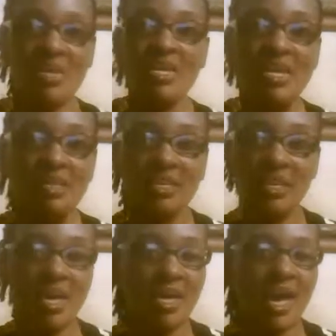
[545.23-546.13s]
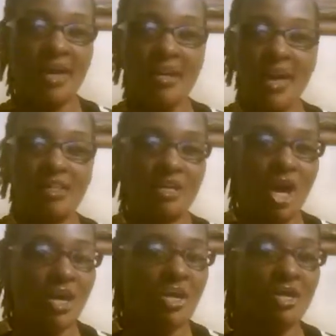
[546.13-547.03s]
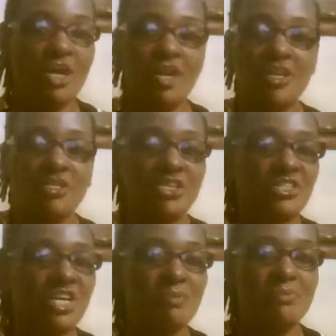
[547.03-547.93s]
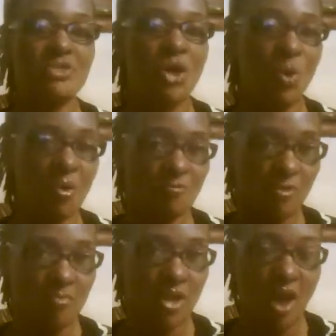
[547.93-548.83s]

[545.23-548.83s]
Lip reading: it just keeps going from there.